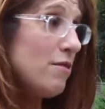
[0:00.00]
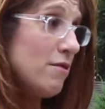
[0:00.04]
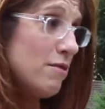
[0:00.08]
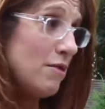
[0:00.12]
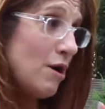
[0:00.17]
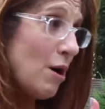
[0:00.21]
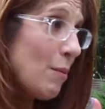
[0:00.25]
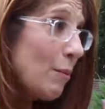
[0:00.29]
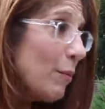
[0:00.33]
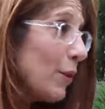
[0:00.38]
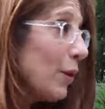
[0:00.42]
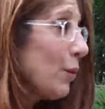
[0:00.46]

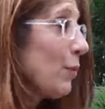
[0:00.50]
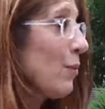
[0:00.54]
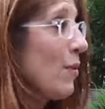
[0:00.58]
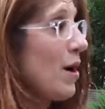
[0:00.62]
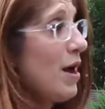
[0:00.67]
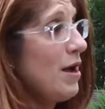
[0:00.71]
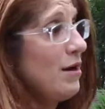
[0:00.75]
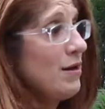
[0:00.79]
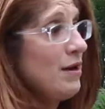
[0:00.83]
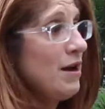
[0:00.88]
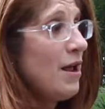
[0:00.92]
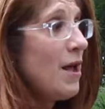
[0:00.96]
number
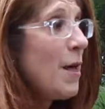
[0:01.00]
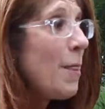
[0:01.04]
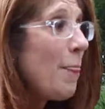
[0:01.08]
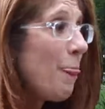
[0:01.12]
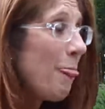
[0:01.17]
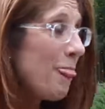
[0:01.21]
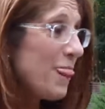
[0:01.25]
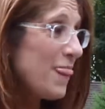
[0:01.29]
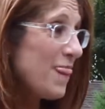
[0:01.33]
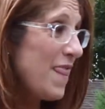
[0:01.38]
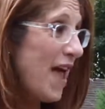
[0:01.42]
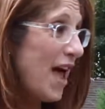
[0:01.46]
one,
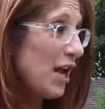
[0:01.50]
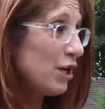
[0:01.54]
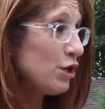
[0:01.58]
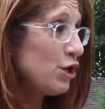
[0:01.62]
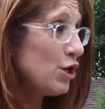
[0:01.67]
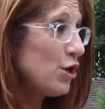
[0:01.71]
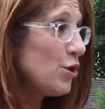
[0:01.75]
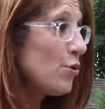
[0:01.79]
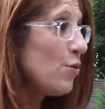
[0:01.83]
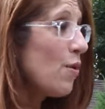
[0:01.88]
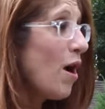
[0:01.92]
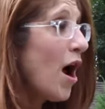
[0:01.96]
that
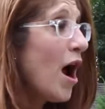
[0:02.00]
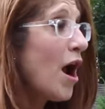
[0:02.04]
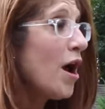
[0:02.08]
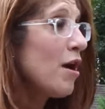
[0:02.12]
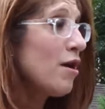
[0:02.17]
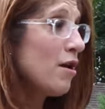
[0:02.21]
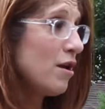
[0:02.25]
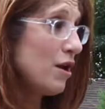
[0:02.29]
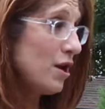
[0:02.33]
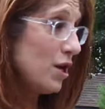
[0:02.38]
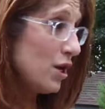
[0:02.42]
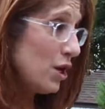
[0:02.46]
you are
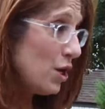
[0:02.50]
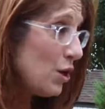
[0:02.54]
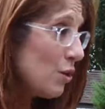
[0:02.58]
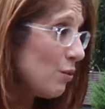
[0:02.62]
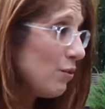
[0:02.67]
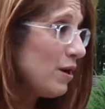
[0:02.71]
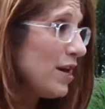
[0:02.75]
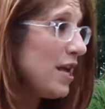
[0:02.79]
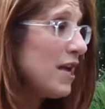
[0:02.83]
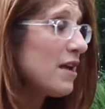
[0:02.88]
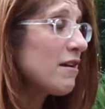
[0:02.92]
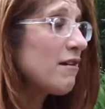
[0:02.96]

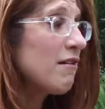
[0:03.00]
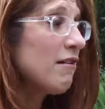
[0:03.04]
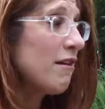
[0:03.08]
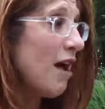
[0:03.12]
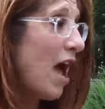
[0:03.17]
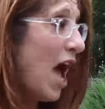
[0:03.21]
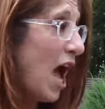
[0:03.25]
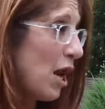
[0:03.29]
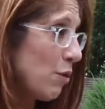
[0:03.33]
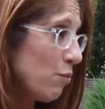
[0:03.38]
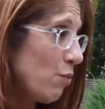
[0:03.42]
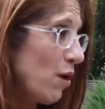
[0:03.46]
unique
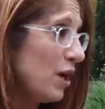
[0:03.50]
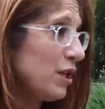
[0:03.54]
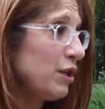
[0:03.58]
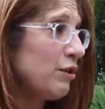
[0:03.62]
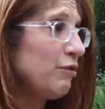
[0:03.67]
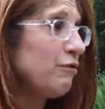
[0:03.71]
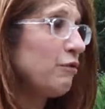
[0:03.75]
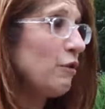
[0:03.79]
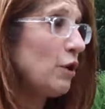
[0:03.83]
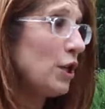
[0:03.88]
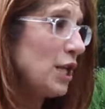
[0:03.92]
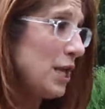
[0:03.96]
and
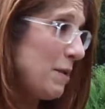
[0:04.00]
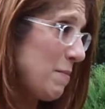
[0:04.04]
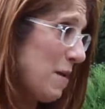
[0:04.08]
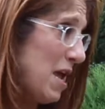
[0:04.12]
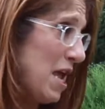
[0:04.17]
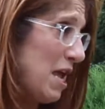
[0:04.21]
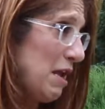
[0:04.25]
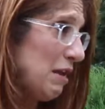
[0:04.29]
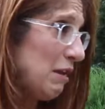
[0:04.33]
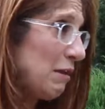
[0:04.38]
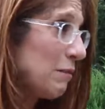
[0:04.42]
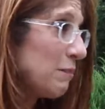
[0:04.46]
wonderfully
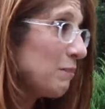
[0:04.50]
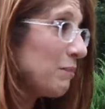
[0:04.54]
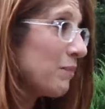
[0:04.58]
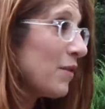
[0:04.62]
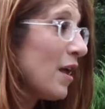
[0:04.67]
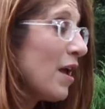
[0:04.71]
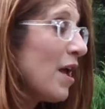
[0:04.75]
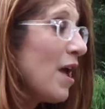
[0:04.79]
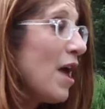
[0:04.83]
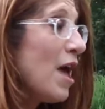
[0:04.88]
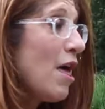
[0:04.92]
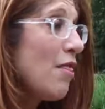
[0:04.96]
made.
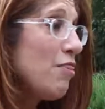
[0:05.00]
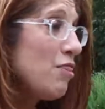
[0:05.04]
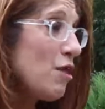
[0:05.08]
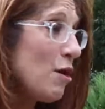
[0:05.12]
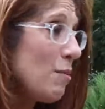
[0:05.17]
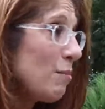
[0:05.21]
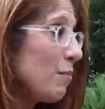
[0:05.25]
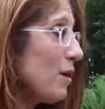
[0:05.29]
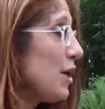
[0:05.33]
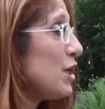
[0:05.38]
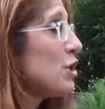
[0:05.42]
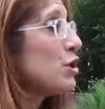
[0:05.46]

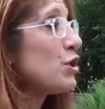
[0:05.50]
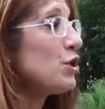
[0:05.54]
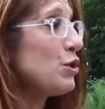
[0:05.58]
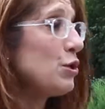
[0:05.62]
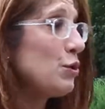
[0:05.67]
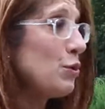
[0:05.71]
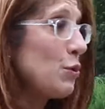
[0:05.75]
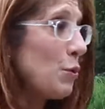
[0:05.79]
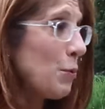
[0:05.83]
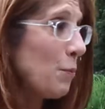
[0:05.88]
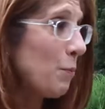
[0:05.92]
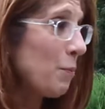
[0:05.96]
Number
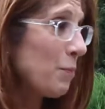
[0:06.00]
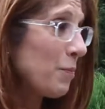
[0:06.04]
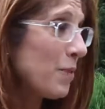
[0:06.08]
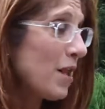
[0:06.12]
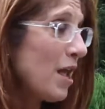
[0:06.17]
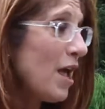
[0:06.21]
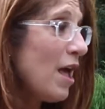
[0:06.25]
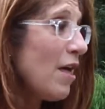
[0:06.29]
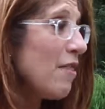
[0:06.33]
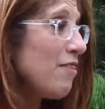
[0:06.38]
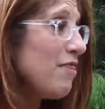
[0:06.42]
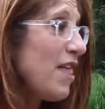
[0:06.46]
two,
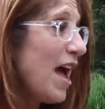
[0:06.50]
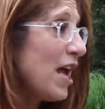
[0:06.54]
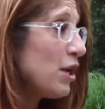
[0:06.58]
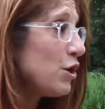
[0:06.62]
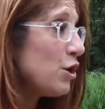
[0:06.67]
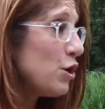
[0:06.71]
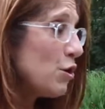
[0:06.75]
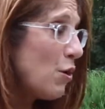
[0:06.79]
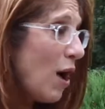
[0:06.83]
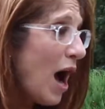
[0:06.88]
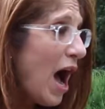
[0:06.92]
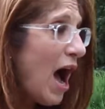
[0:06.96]
that
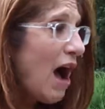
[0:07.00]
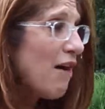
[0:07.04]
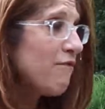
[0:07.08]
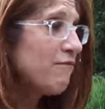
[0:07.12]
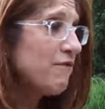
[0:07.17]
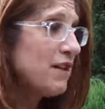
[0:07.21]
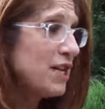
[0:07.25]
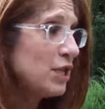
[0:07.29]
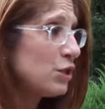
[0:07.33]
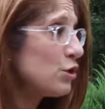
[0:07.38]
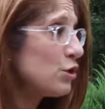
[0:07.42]
you have the